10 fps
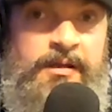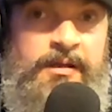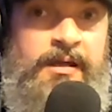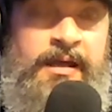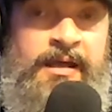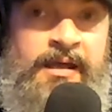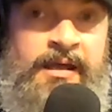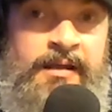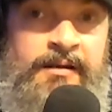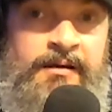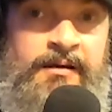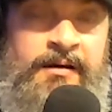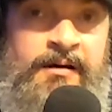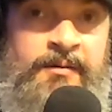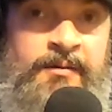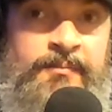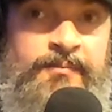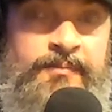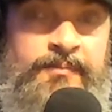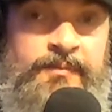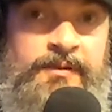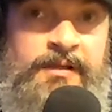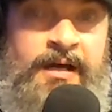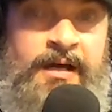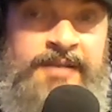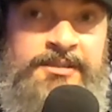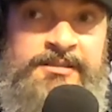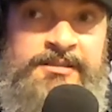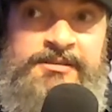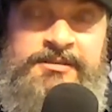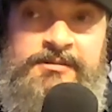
and um, gosh, he's